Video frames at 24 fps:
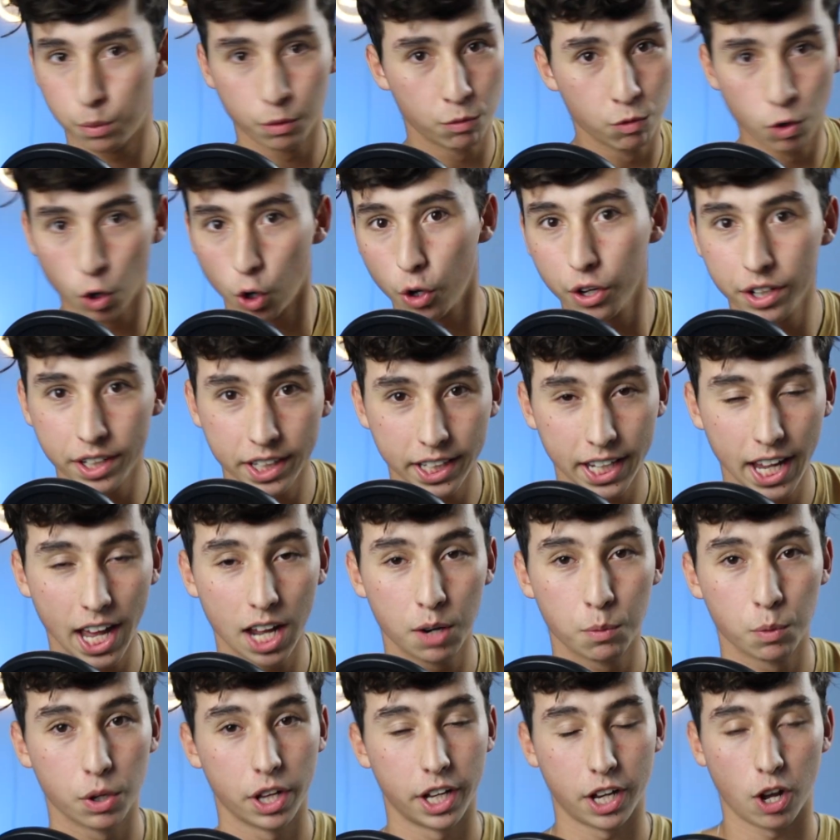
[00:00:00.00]
would roll in again,
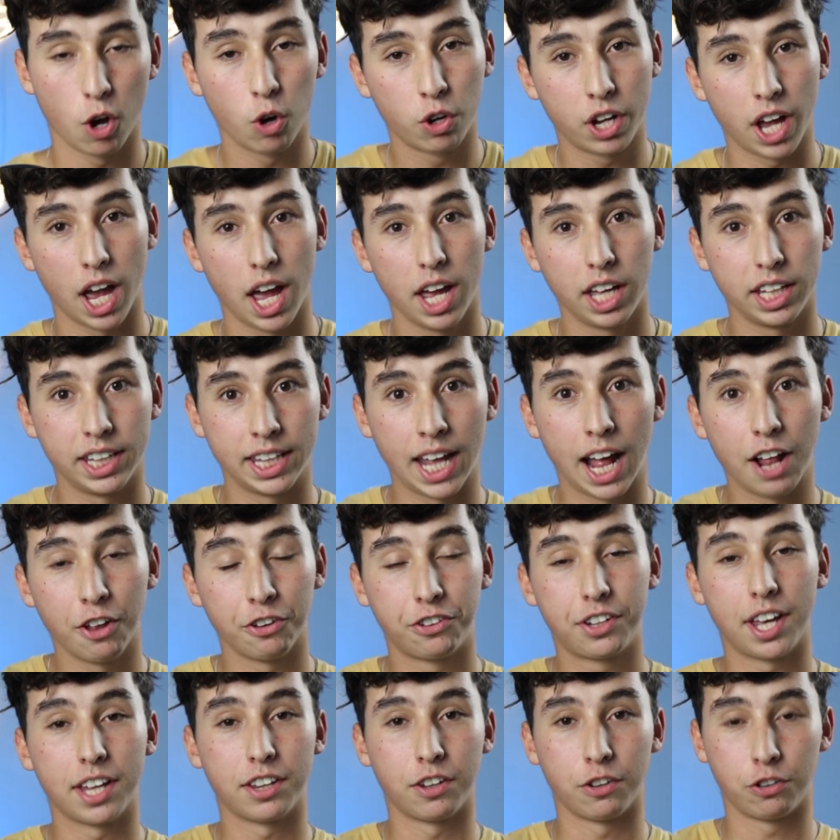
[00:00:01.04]
and we're like, okay, now
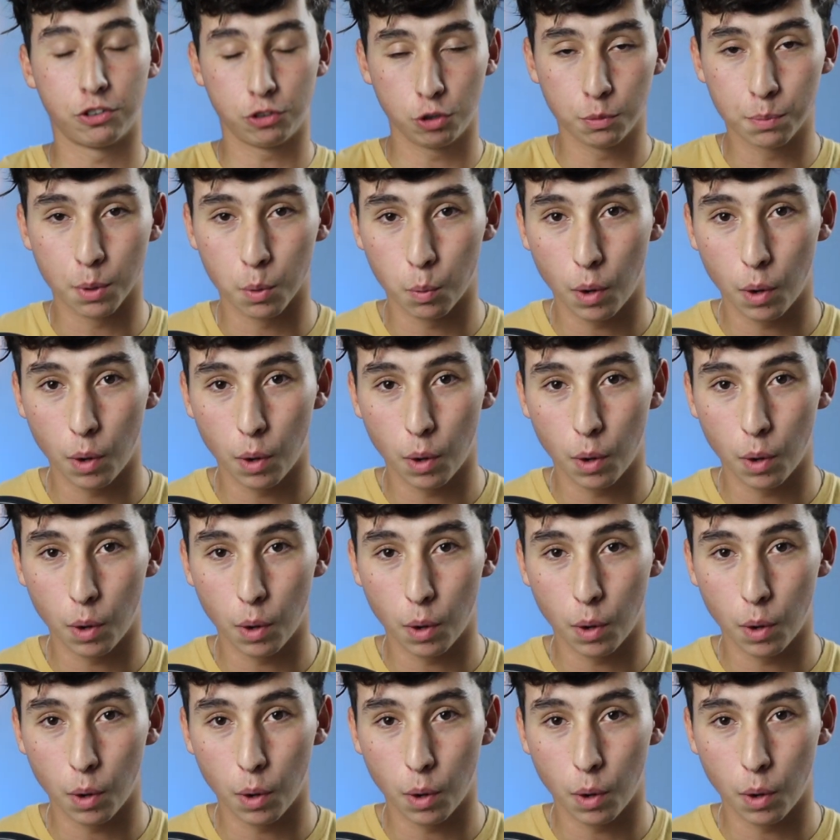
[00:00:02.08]
let's get this super